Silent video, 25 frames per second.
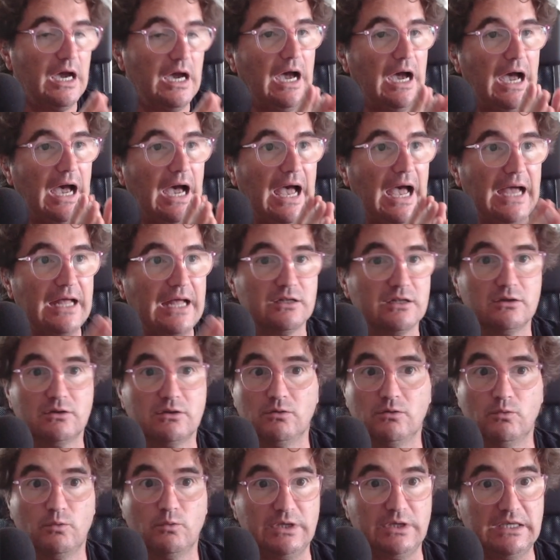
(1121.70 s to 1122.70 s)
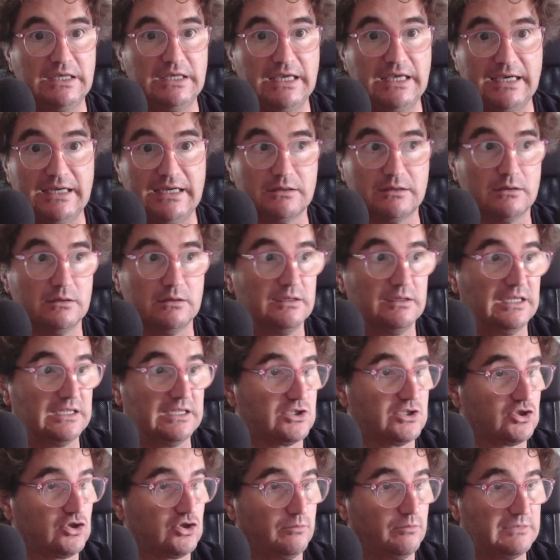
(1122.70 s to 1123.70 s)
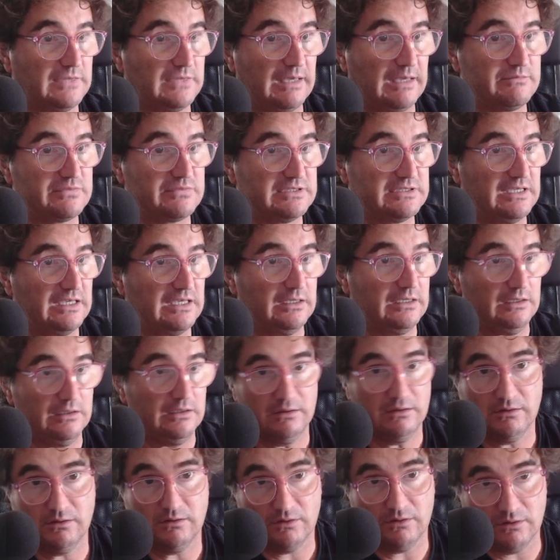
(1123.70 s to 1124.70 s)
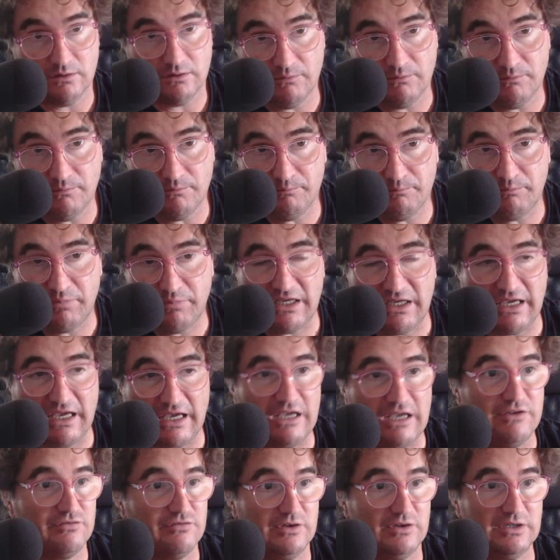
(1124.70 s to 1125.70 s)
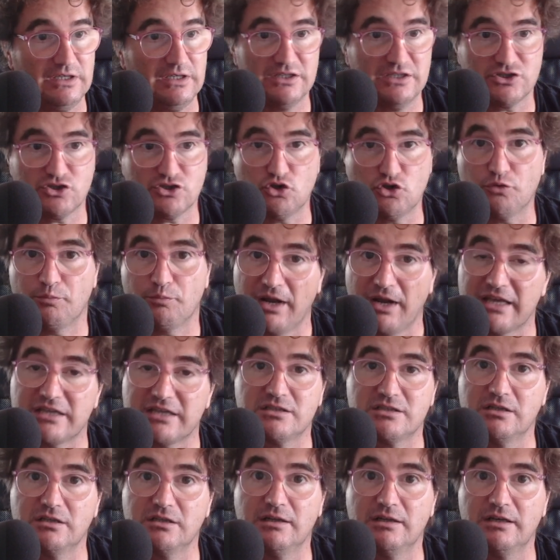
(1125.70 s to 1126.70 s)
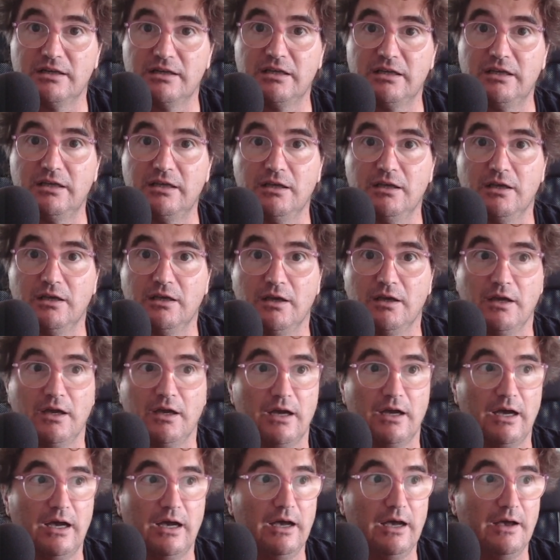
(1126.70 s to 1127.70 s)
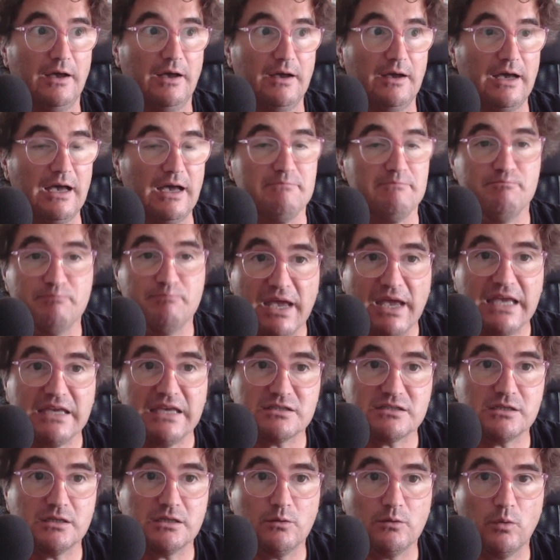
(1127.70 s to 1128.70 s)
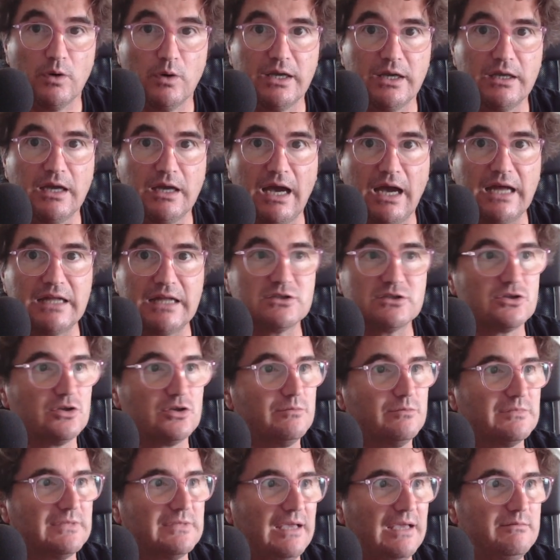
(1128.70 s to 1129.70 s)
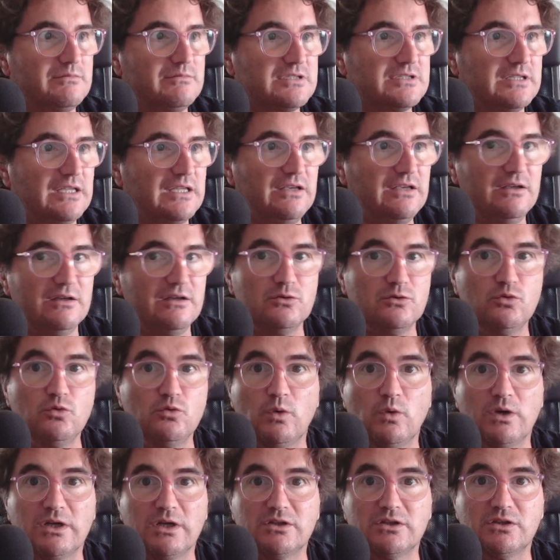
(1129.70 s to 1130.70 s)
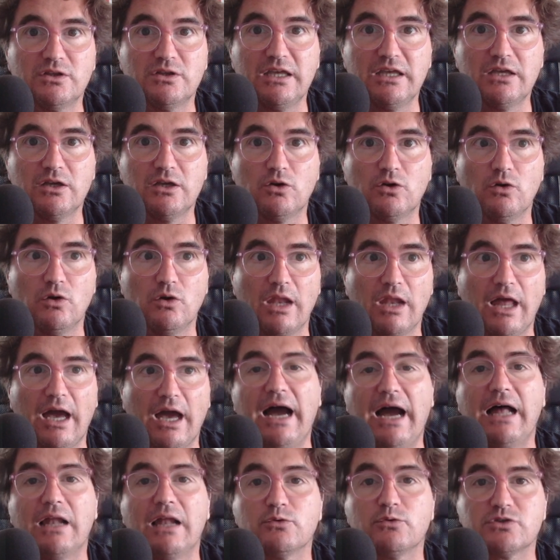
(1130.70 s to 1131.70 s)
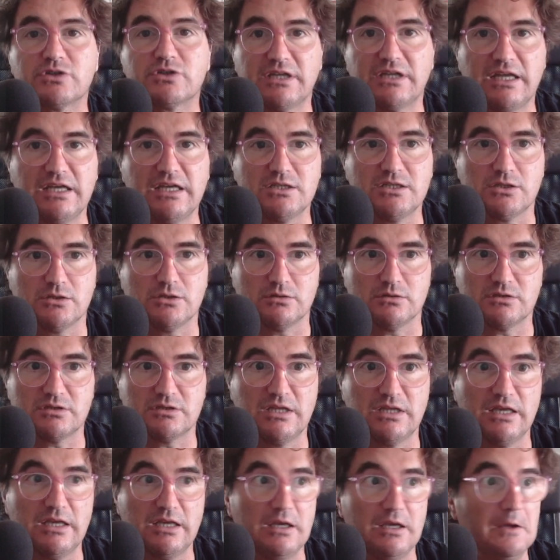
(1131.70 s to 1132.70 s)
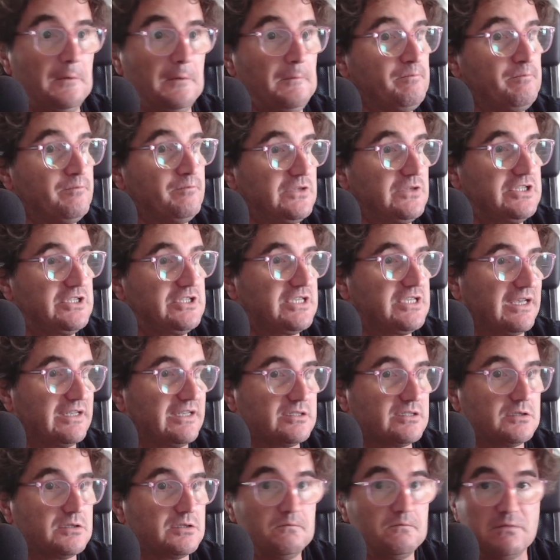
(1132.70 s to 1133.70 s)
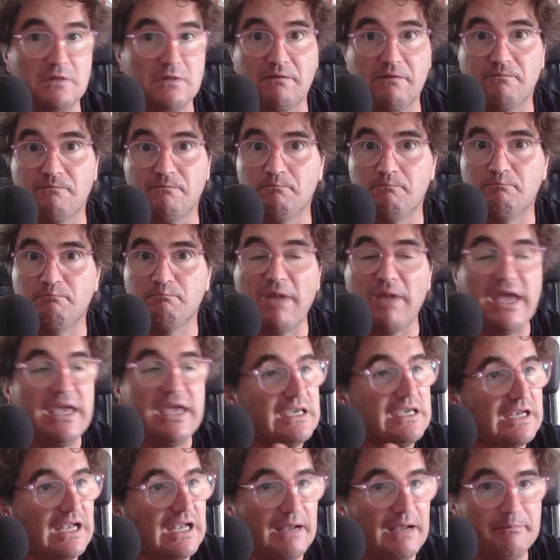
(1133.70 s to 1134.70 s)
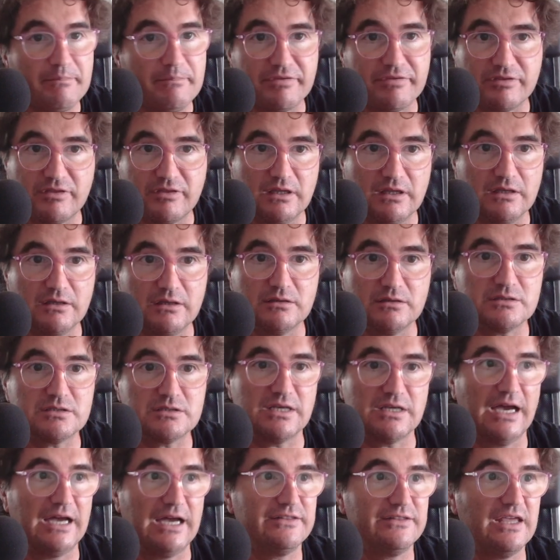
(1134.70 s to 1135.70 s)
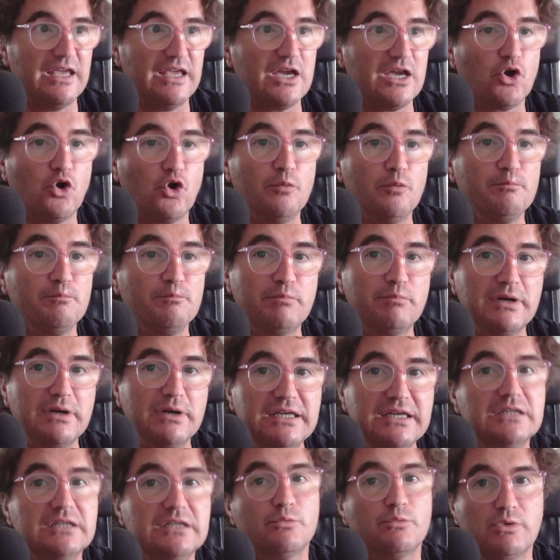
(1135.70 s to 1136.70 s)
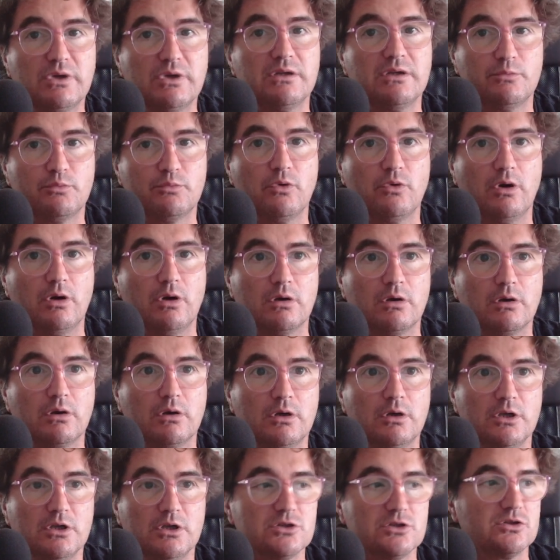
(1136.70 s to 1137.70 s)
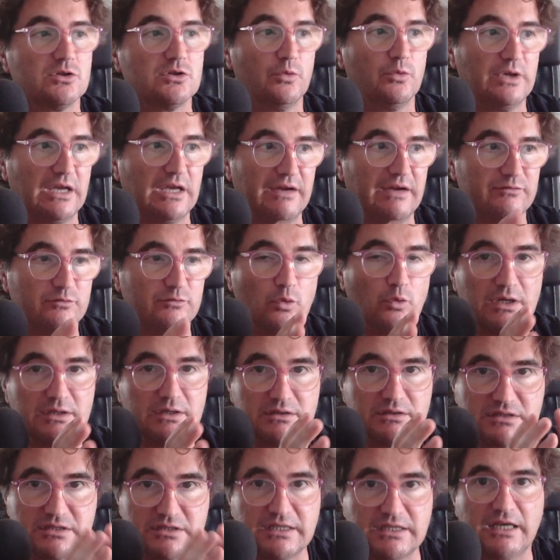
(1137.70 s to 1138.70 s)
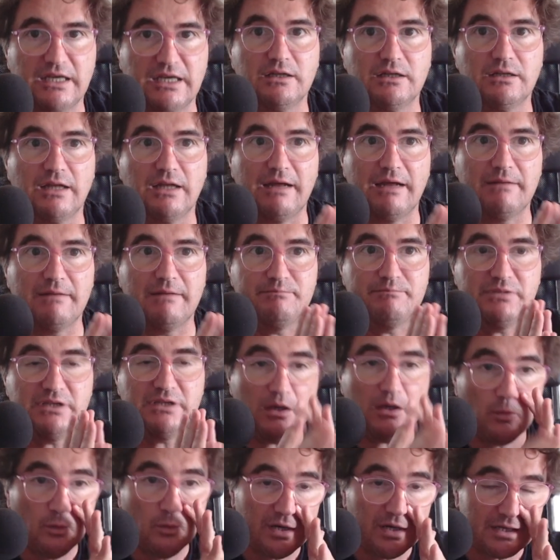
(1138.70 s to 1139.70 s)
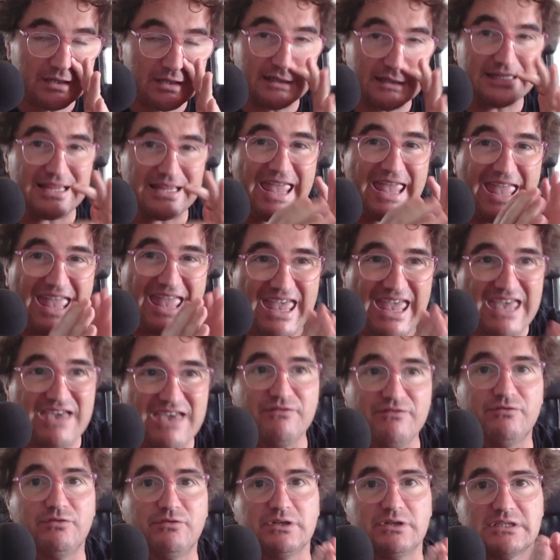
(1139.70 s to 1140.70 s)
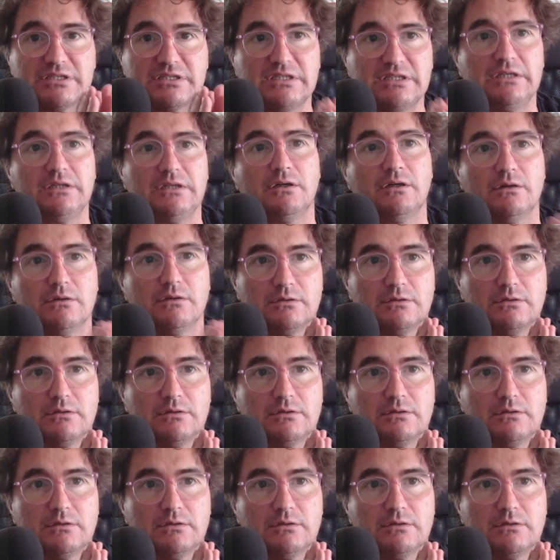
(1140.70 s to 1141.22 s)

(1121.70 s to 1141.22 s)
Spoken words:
And we get that sometimes they behave in a surprisingly amazing way, and sometimes they do what they call hallucinations. They just make up things and they are completely wrong. So we have to understand and be aware that every single